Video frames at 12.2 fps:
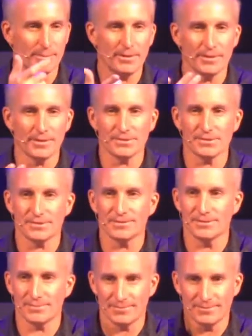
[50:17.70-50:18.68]
an honest,
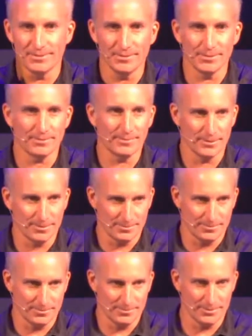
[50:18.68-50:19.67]
just little, little
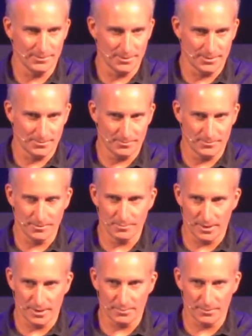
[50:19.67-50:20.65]
even a little
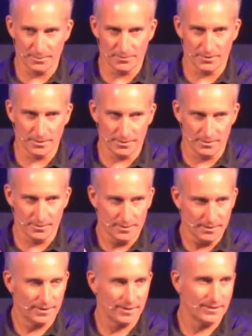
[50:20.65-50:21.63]
Baptist finger,
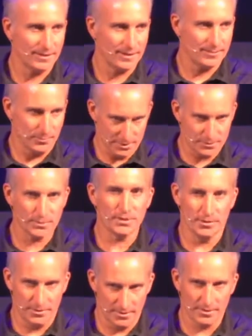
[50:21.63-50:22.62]
all right?
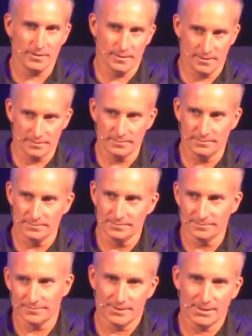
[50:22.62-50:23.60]
Presbyterian nod,
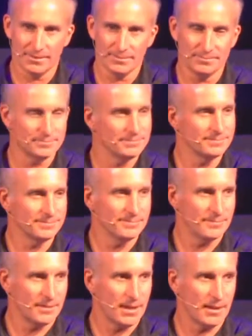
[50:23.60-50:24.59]
hey,
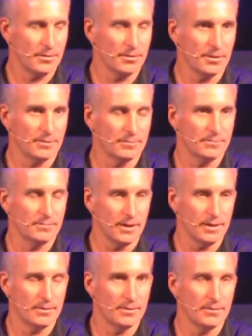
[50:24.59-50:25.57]
Catholic,
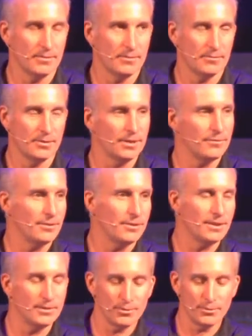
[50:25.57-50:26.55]
I, you know, whatever
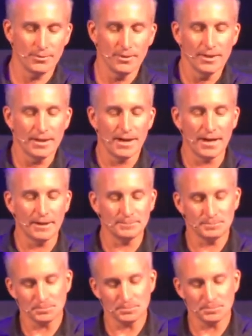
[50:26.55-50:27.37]
they do. Um,